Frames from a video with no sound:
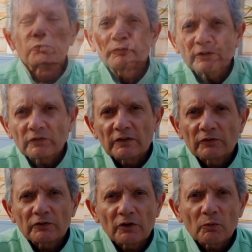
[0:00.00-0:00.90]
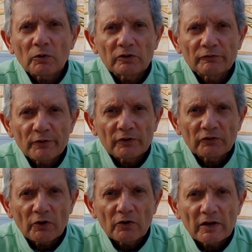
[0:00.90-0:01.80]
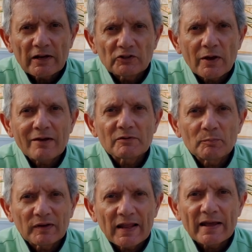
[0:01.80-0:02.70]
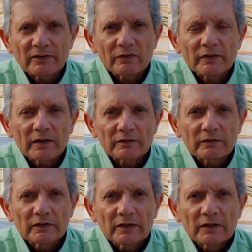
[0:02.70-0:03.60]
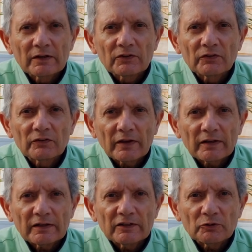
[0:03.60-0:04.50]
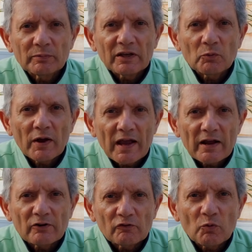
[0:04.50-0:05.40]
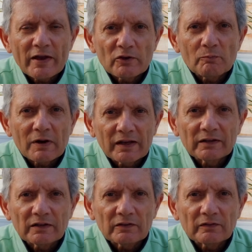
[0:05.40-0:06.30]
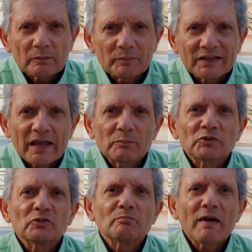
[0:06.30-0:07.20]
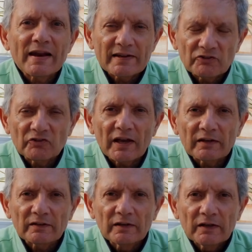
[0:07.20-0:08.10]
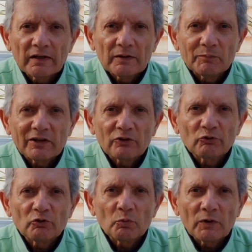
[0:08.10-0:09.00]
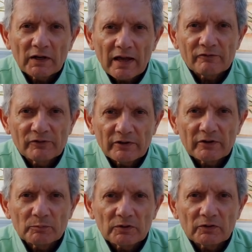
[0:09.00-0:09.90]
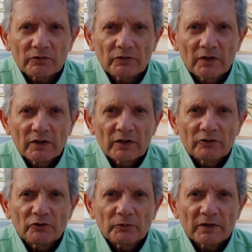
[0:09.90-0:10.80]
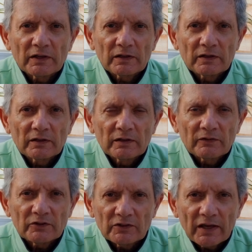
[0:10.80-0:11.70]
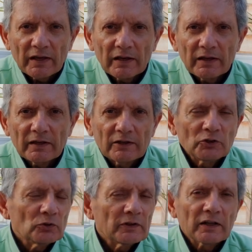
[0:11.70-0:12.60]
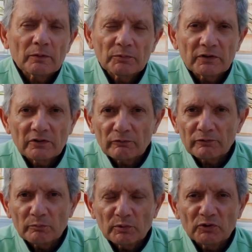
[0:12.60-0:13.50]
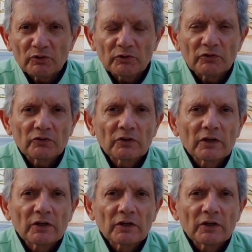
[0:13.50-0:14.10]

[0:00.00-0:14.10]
Firstly, to know what to focus on and to have a plan on that. Secondly, to be aware of where your mind is and being able to manage that, because you will have variables during the day. You'll get up in different moods.